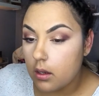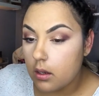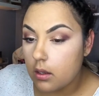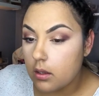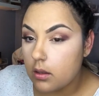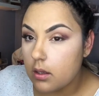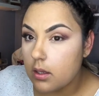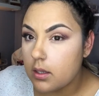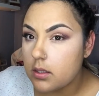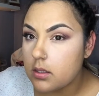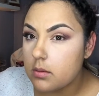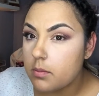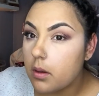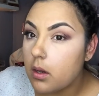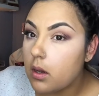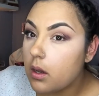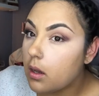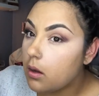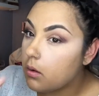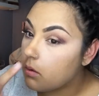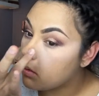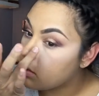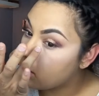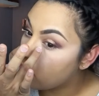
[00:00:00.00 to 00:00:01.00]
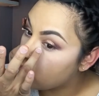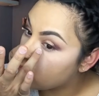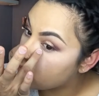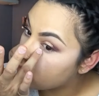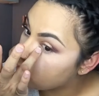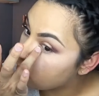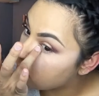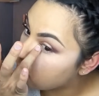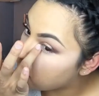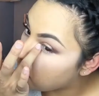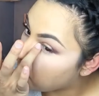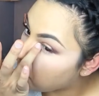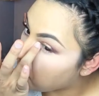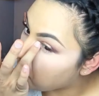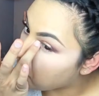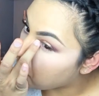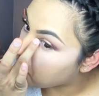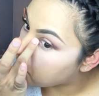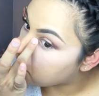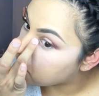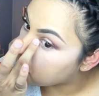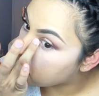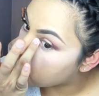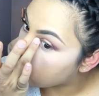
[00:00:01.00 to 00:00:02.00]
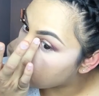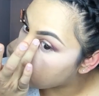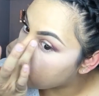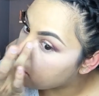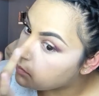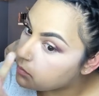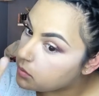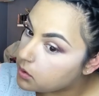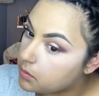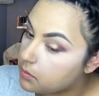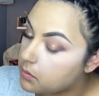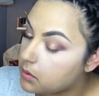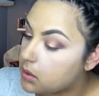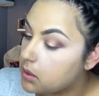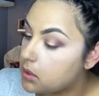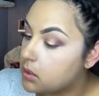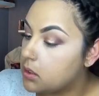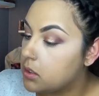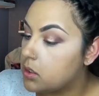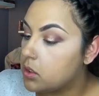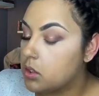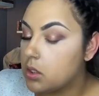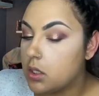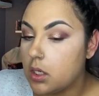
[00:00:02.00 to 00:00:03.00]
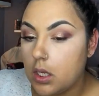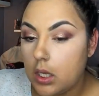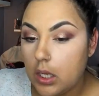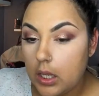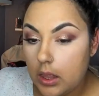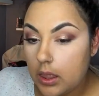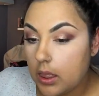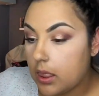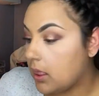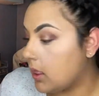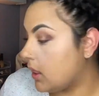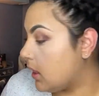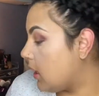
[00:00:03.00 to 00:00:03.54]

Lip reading: And that's about how it looked, except for let's clean up some of this underneath.